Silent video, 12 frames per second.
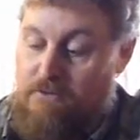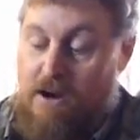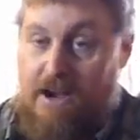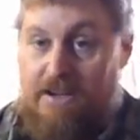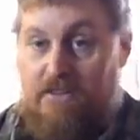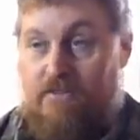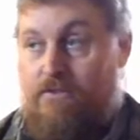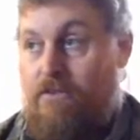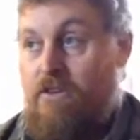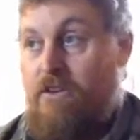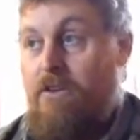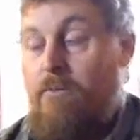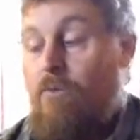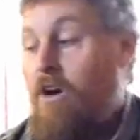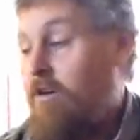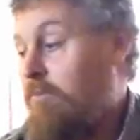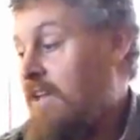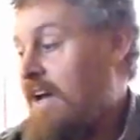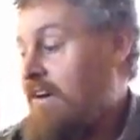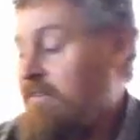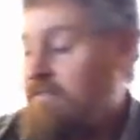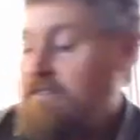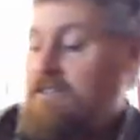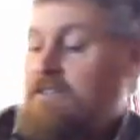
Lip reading: a water bladder.